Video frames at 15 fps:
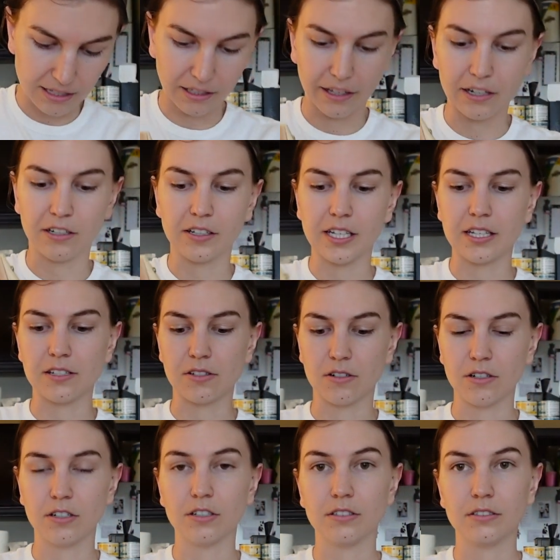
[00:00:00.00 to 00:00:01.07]
a little
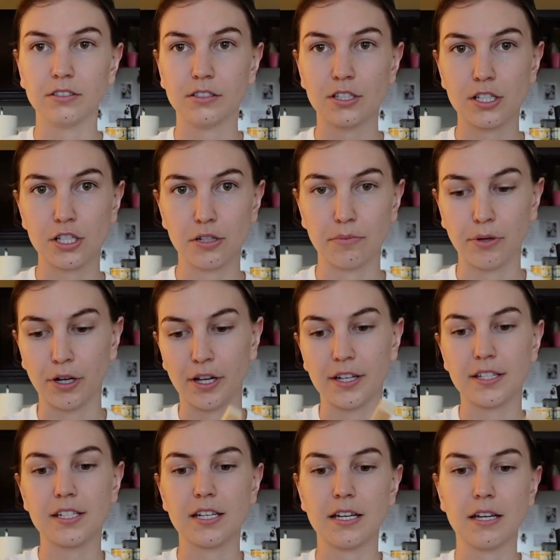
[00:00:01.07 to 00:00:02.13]
easel to
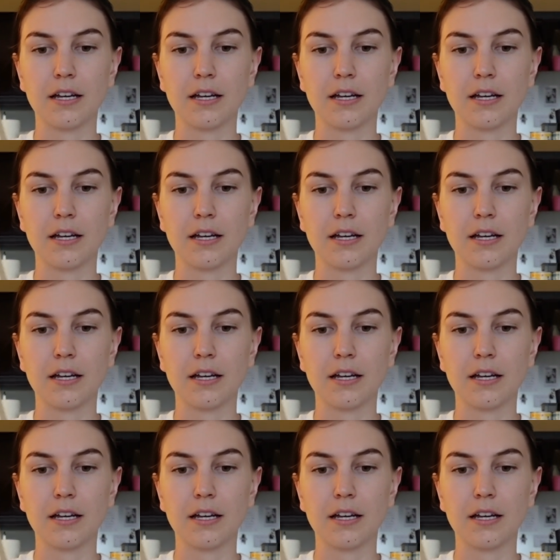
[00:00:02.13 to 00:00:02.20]
put